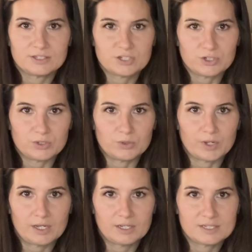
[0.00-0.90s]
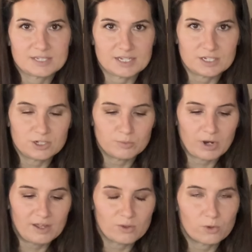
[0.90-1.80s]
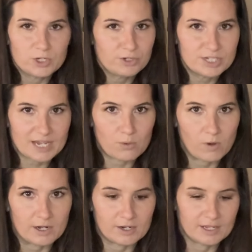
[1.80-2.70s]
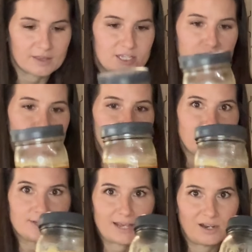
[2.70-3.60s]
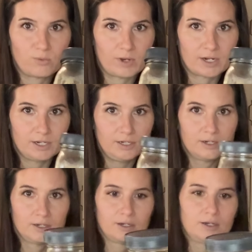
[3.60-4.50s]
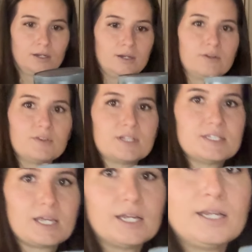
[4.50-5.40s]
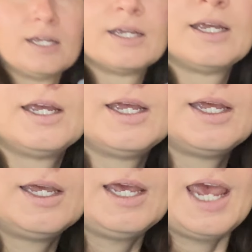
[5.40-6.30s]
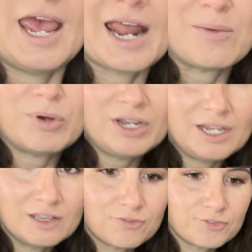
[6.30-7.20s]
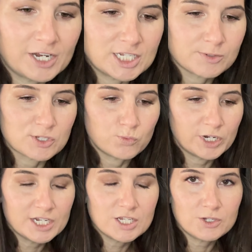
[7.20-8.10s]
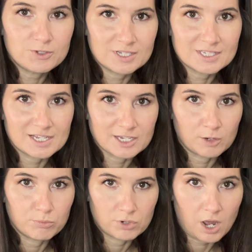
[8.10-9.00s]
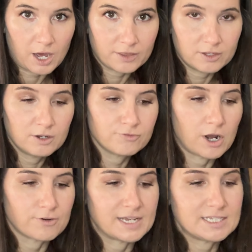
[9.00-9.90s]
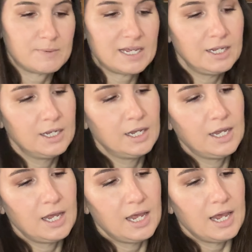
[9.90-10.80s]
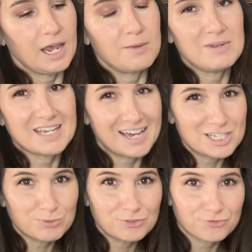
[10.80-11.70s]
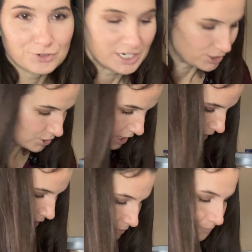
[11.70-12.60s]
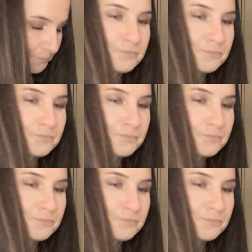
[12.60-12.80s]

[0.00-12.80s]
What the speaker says: to season your broth, or you could just add water. Like this one, I just added water. You can see it. And I put it in the fridge because we're going to use this as our broth for our recipe. And because we're freeze drying,